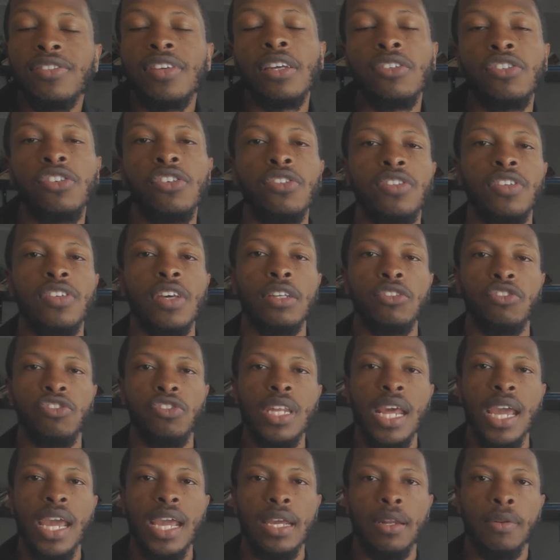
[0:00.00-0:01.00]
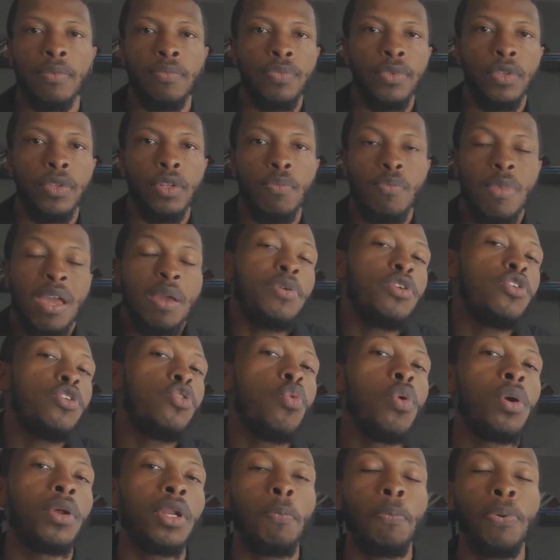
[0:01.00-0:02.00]
such and such date. Maybe
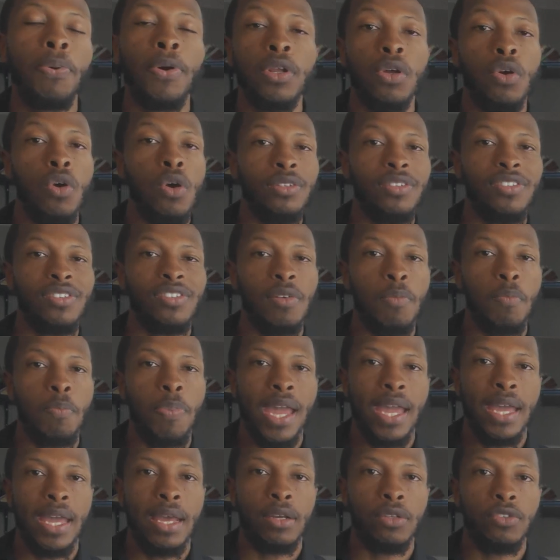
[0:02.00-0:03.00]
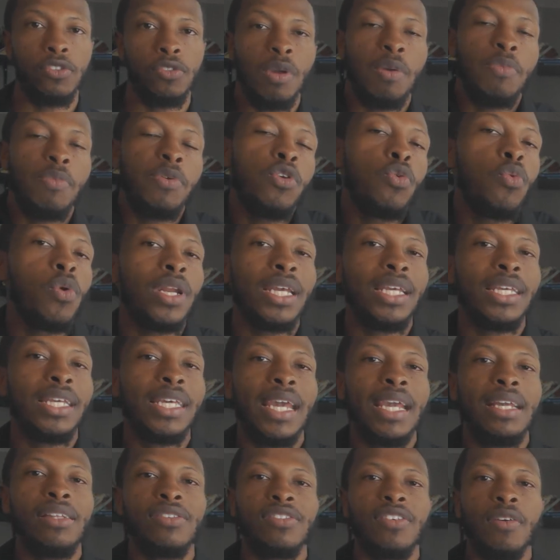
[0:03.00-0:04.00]
you want to put on some pounds. Maybe you want to
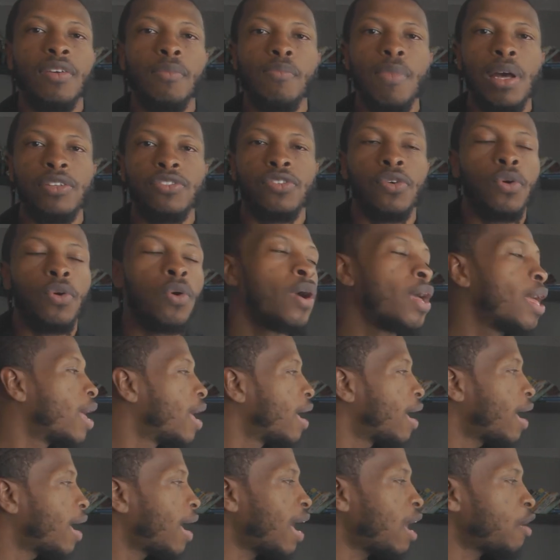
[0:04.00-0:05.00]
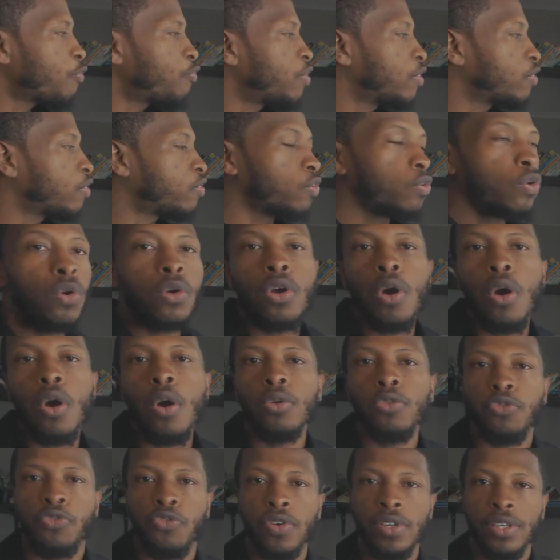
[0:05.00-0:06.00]
gain some muscle. Have physical
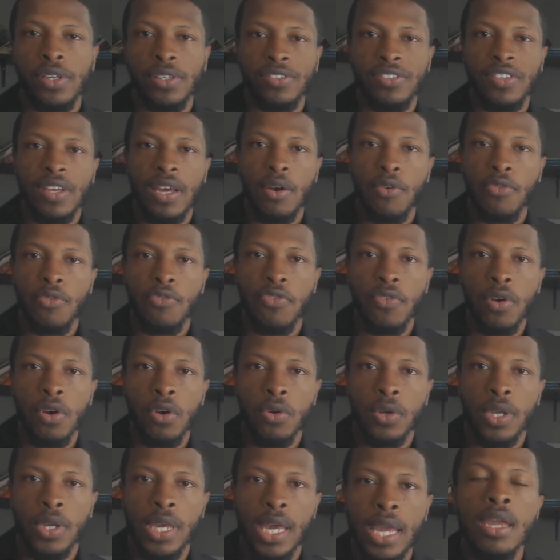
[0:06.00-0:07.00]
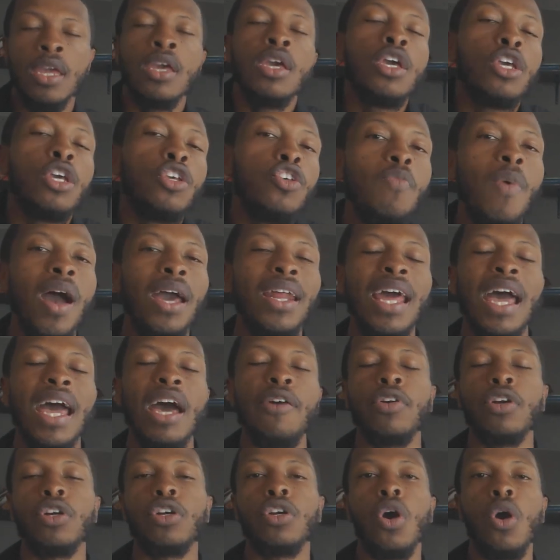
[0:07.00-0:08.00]
goals for yourself, okay? You might
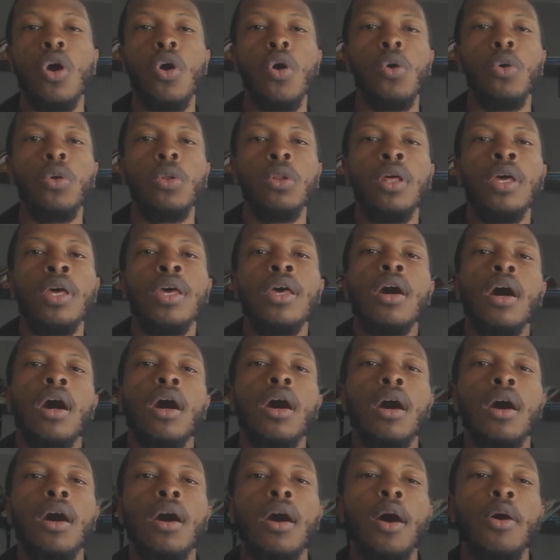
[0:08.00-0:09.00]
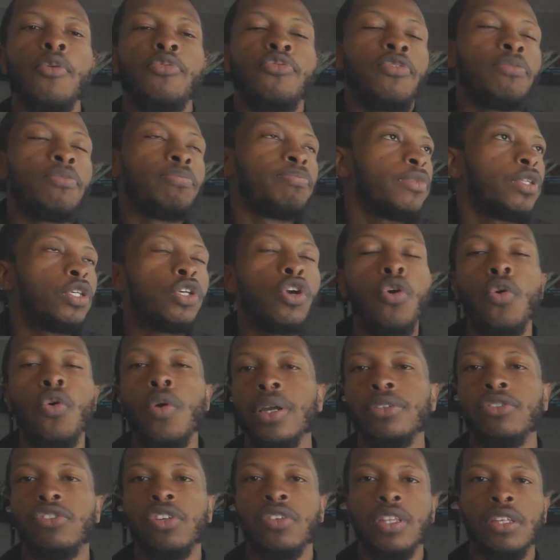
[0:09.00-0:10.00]
have a goal of
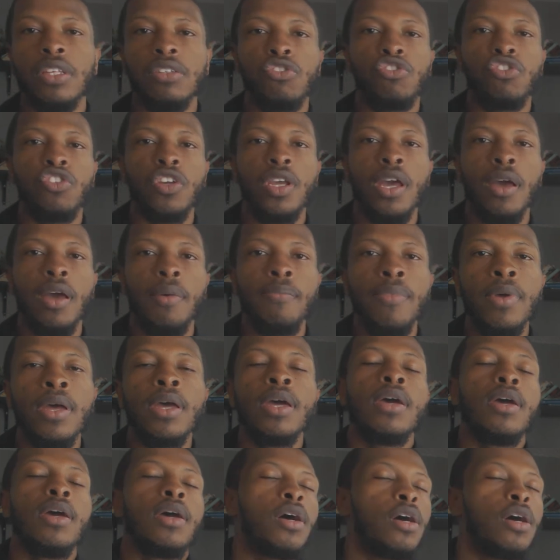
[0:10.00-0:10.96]
going to the gym